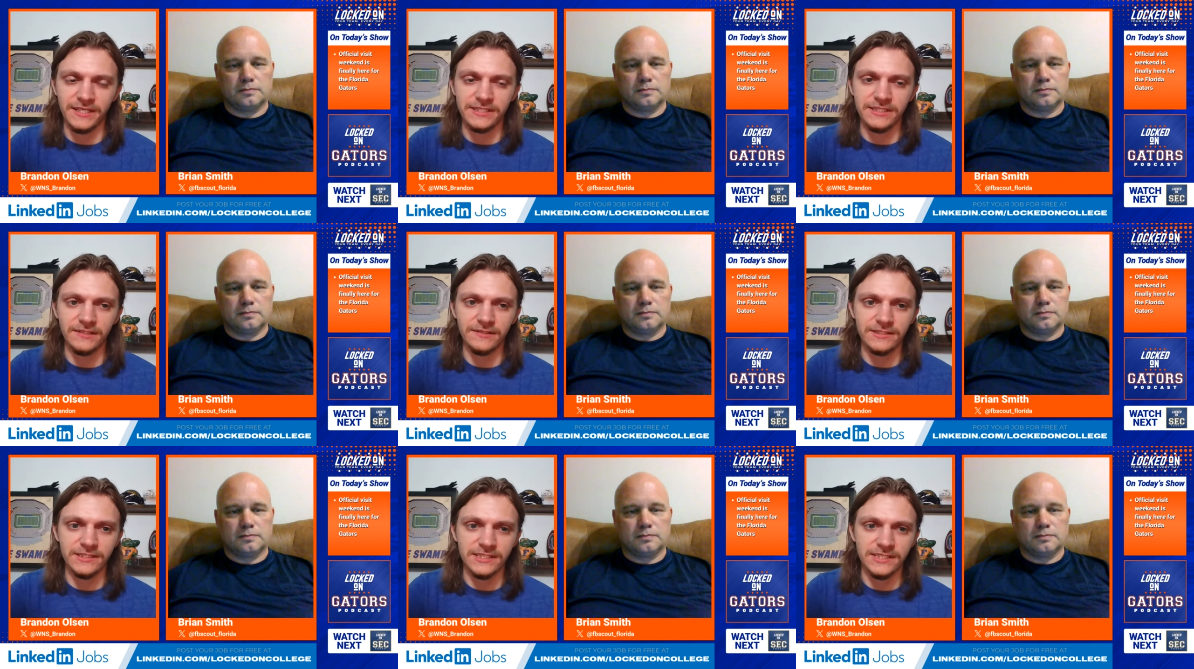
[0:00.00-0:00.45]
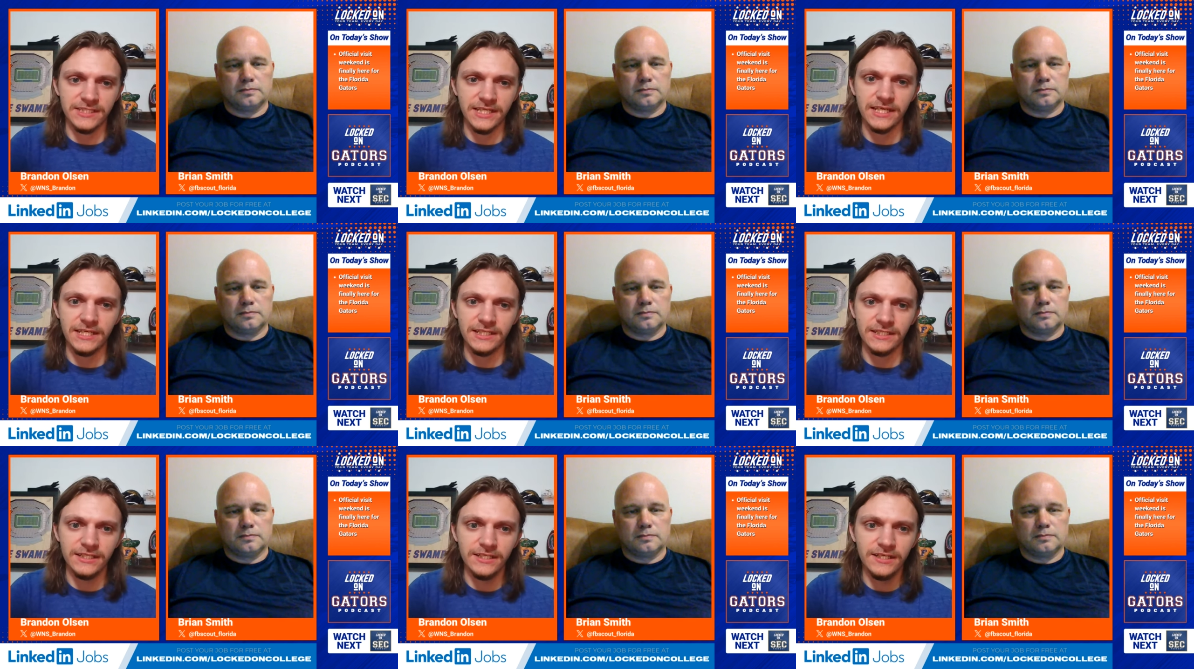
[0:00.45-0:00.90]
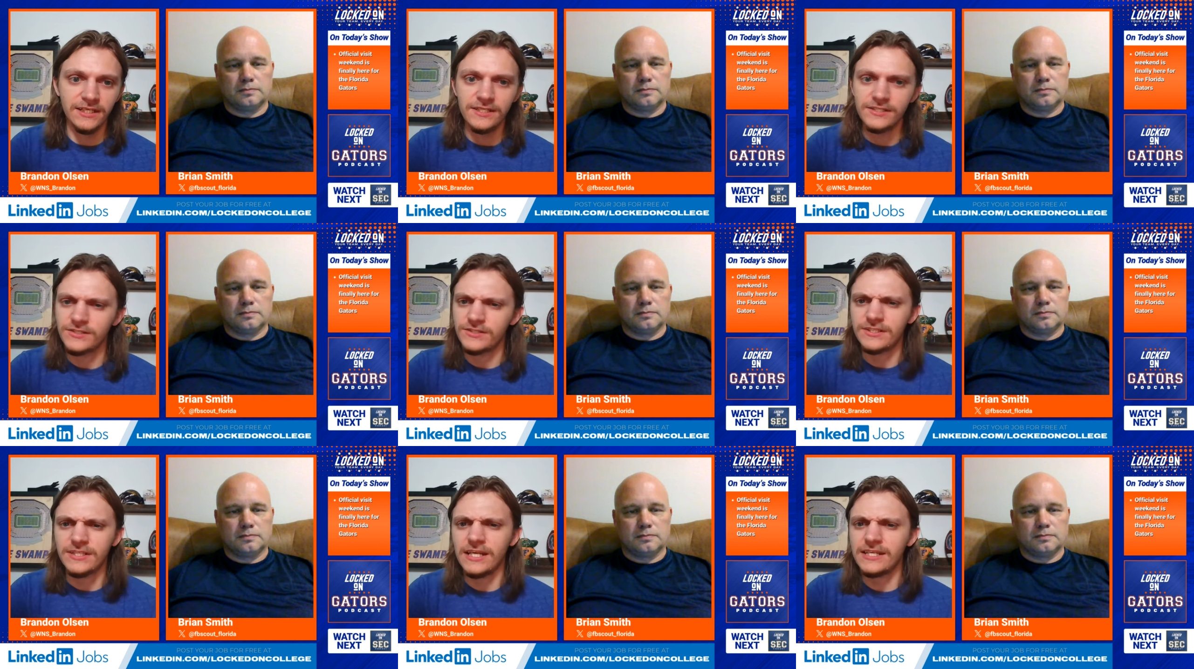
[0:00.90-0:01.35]
Speaker 1: at Delta State.
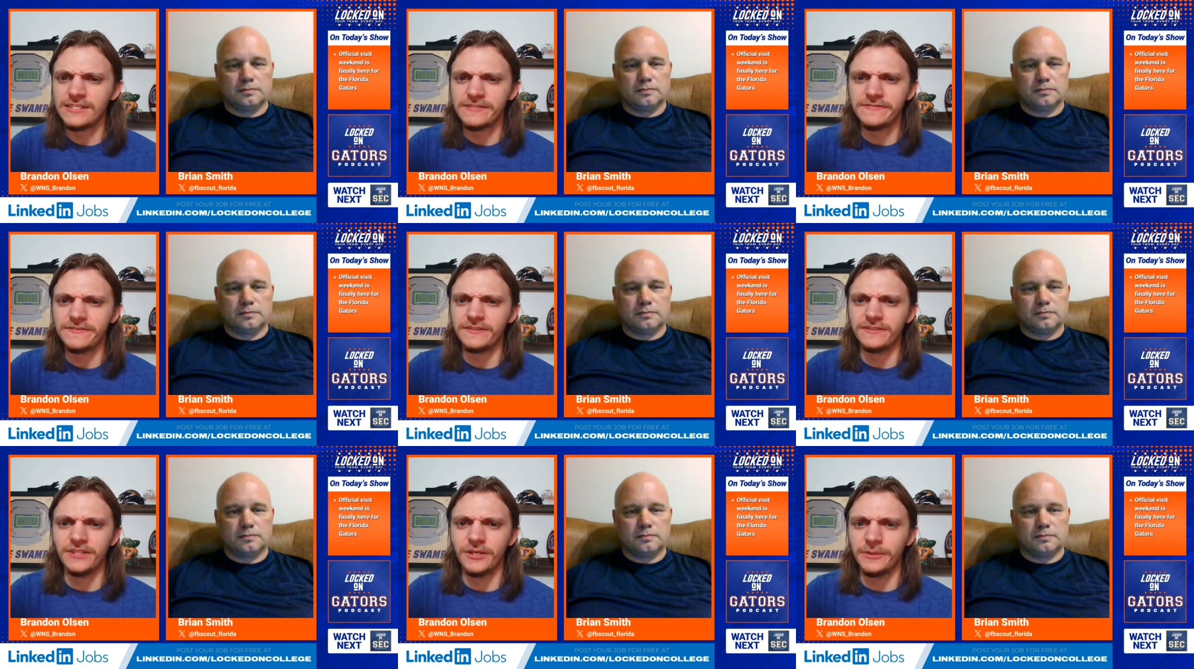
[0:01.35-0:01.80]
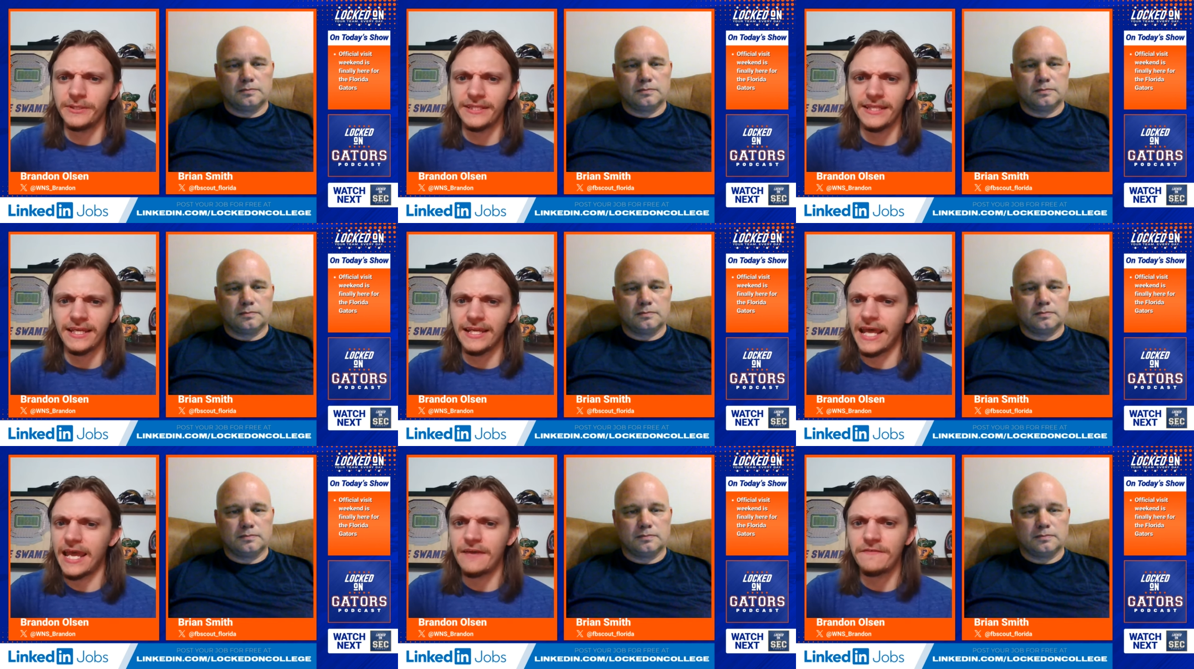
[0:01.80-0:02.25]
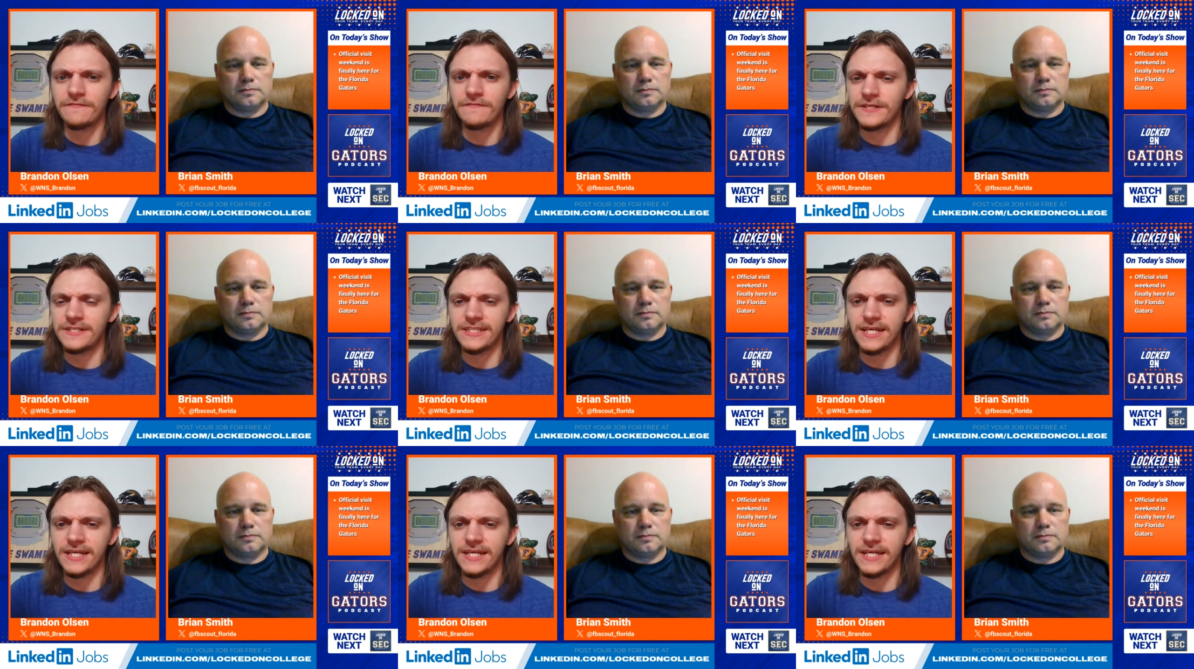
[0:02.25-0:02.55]
So just how's it feel knowing that every